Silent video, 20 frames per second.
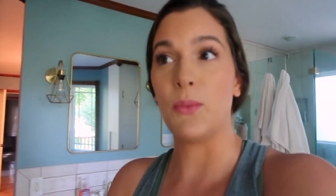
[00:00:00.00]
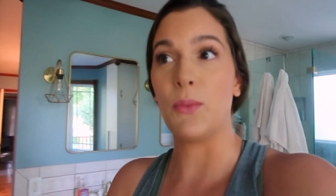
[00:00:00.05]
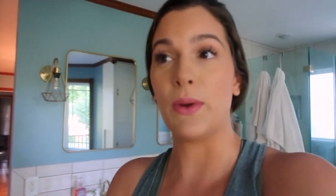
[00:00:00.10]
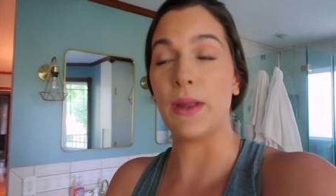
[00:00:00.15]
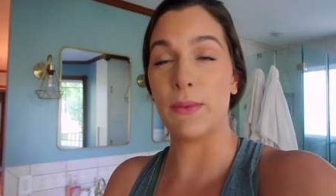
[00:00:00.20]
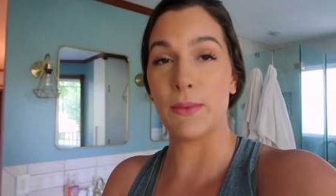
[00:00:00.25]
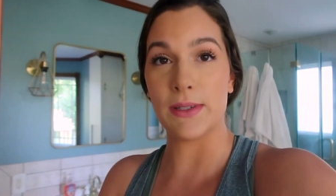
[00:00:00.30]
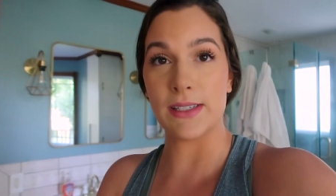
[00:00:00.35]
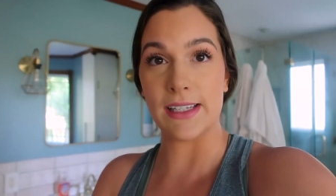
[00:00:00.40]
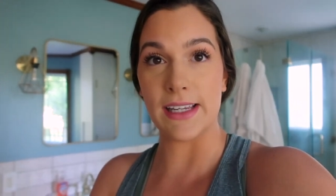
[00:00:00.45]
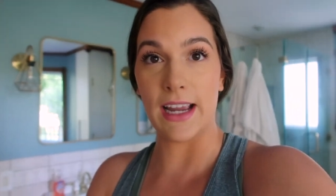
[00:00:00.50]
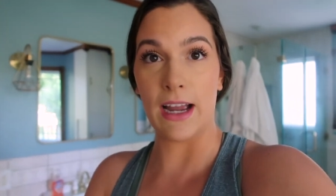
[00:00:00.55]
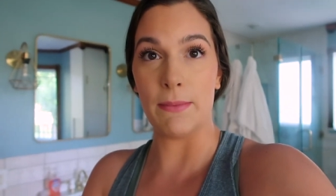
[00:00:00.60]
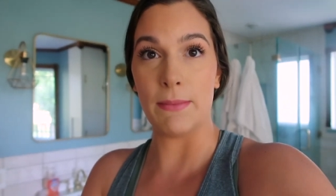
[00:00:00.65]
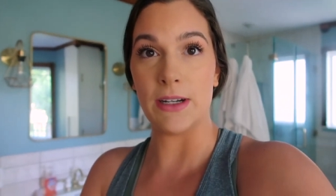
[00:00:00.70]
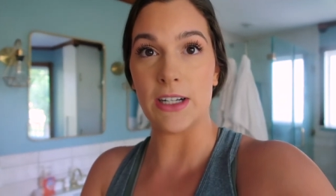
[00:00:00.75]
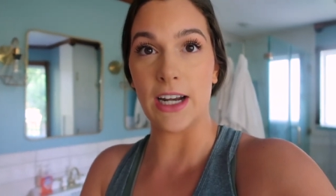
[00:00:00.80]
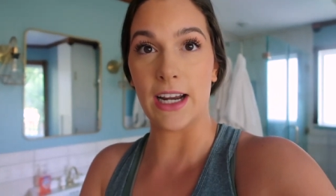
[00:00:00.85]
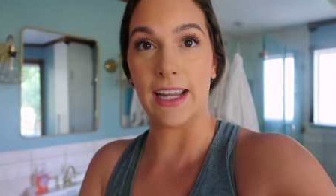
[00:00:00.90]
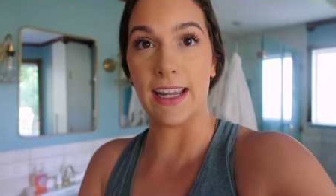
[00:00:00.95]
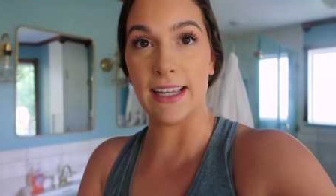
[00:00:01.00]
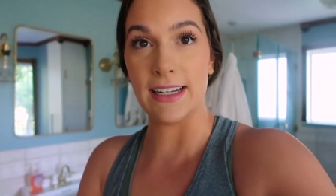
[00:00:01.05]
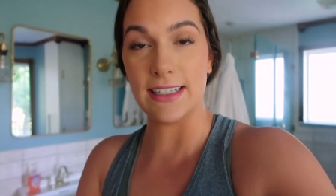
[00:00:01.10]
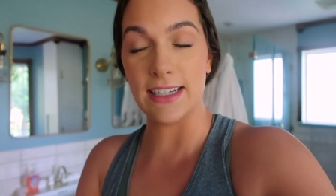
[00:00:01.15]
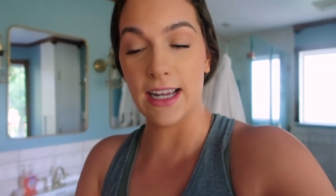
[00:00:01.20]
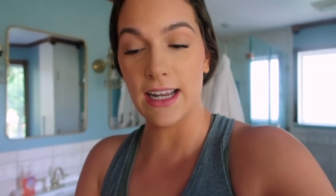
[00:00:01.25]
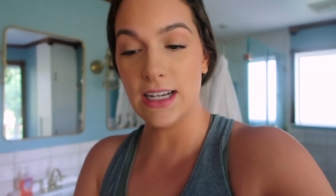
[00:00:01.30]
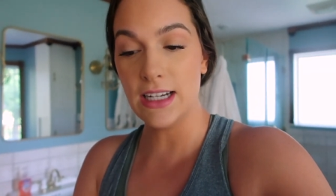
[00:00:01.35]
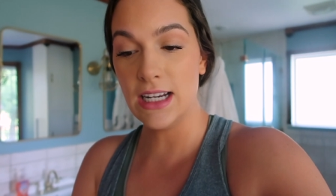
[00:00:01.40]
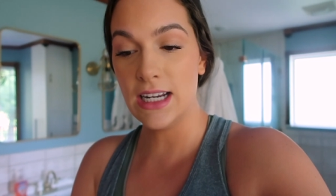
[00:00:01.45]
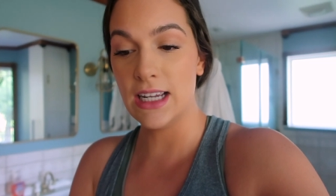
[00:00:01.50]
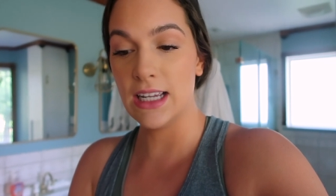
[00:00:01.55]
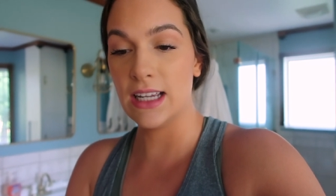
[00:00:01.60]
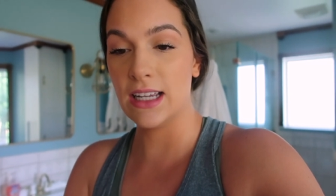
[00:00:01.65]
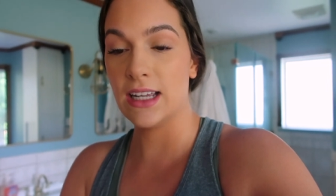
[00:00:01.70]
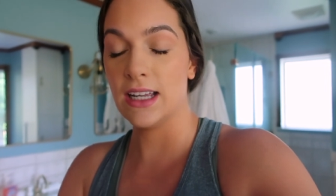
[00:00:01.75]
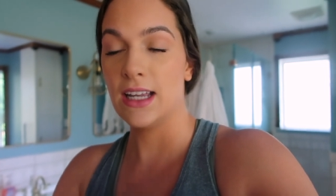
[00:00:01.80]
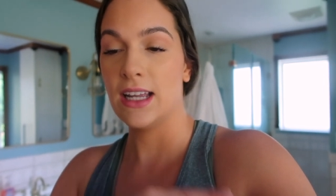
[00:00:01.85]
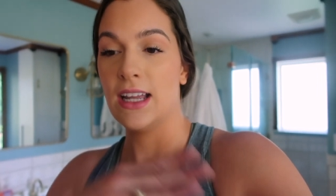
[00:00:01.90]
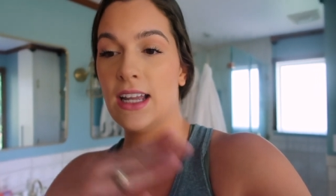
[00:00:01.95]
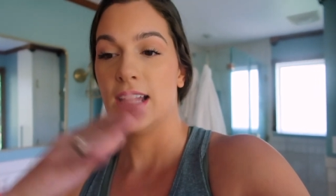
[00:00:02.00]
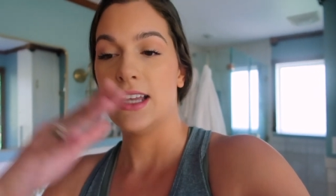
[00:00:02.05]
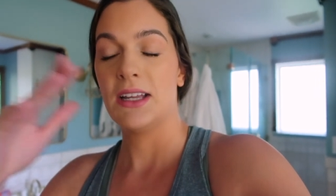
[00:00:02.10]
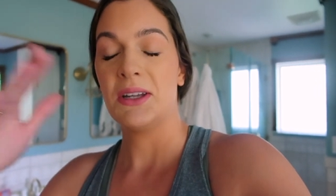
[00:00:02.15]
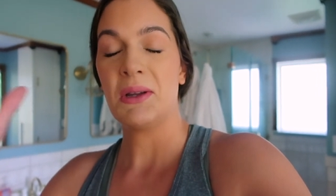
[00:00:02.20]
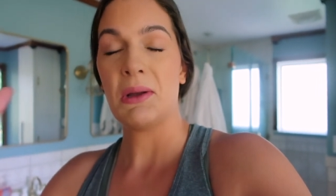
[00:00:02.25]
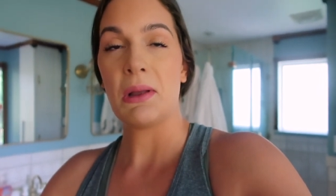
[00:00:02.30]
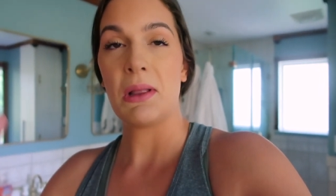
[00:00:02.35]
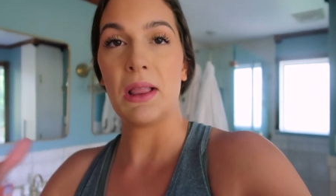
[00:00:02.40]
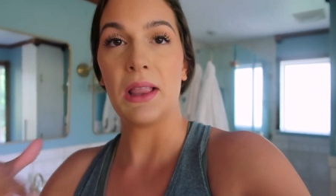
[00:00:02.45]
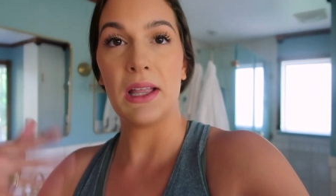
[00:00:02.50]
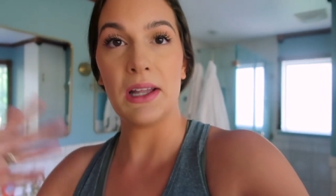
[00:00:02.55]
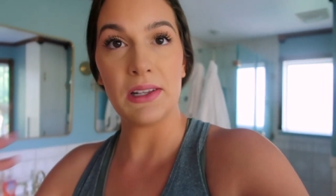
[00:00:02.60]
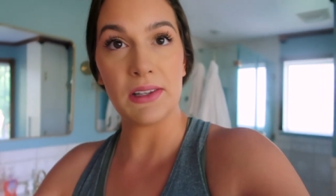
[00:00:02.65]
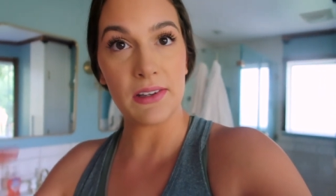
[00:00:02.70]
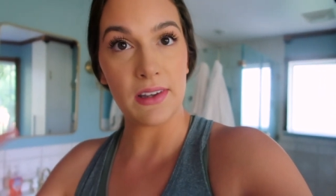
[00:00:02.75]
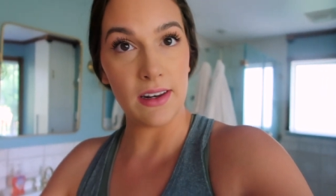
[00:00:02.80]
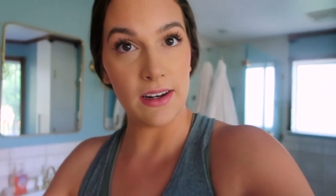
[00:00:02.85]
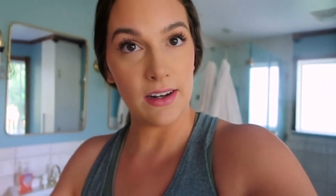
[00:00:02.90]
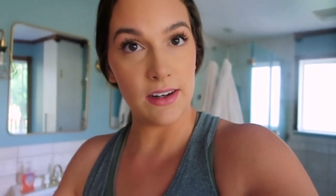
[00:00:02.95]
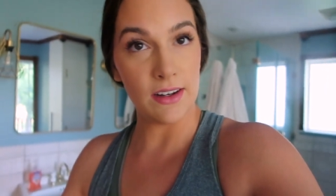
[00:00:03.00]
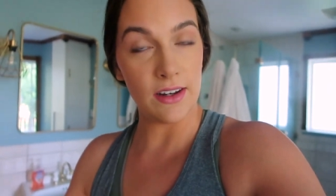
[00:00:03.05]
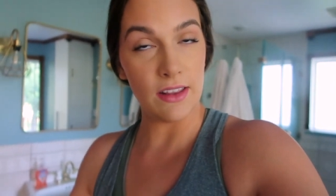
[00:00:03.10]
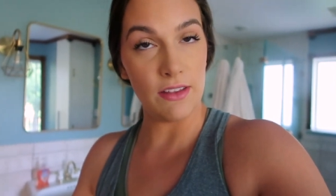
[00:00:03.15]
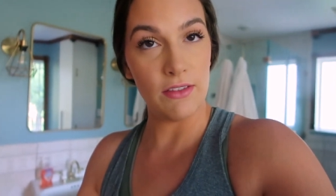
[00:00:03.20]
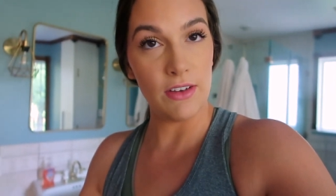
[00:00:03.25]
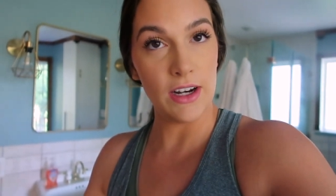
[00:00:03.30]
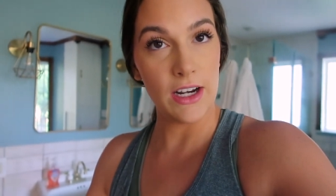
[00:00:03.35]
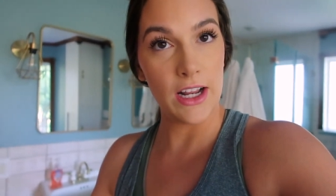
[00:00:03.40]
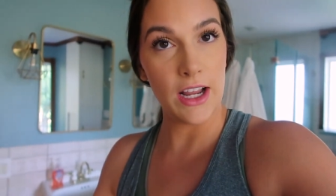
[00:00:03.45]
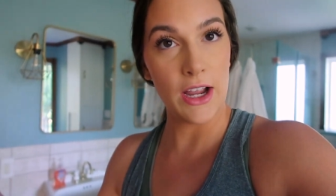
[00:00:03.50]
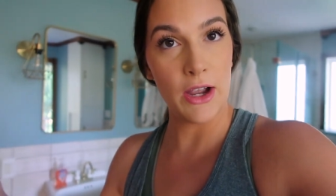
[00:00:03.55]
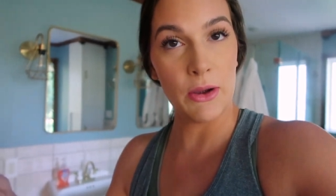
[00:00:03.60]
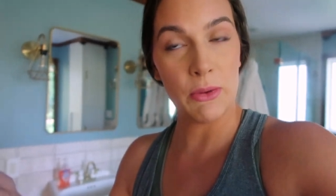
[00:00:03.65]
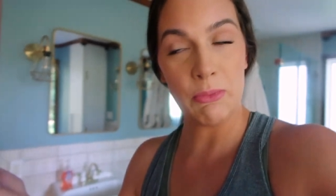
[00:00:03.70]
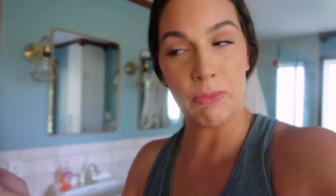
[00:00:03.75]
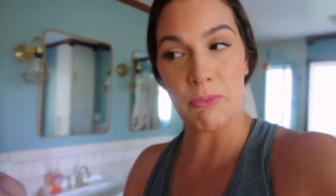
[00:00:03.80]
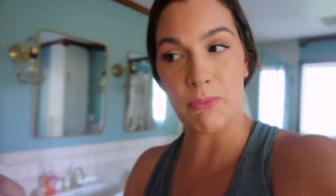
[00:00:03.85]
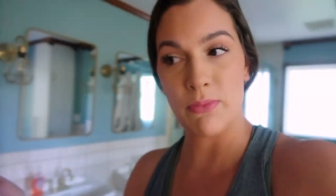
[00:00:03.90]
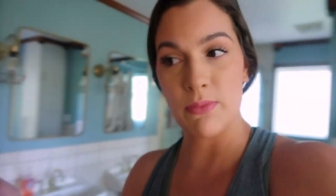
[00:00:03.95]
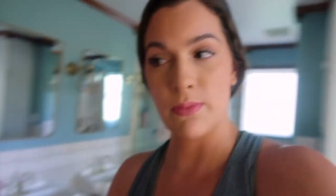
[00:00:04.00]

we will see how much I can get done. Let's get into the video.